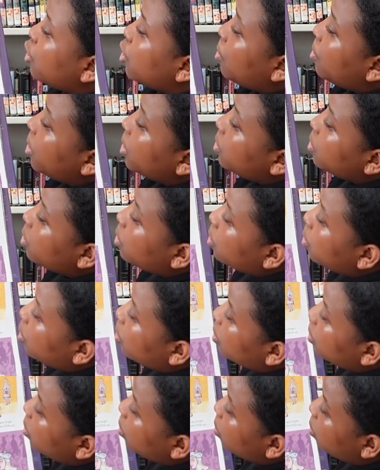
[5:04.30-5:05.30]
no one
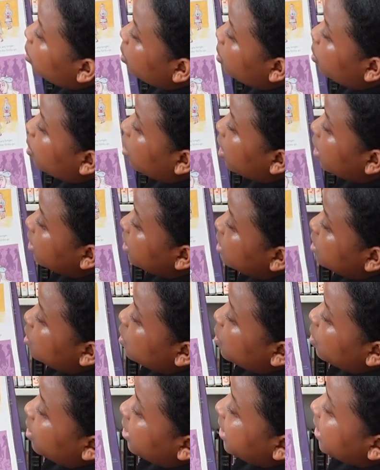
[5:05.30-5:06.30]
would want the
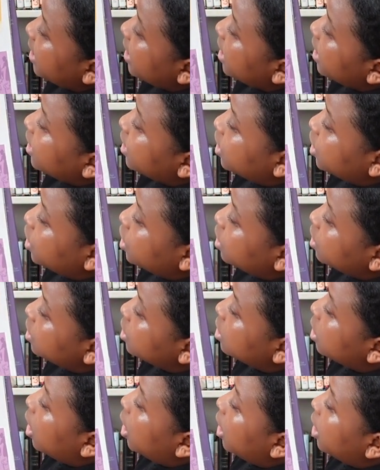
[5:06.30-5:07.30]
toy.
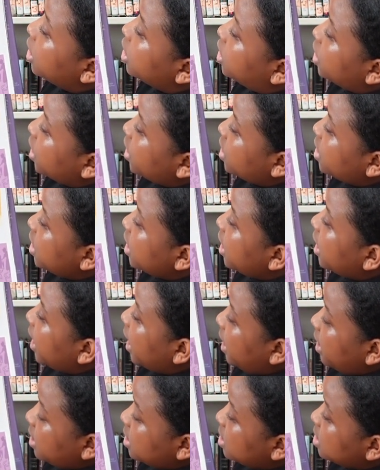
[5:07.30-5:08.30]
Just in
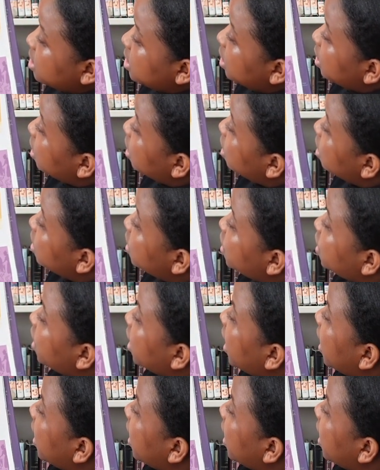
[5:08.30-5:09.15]
case, she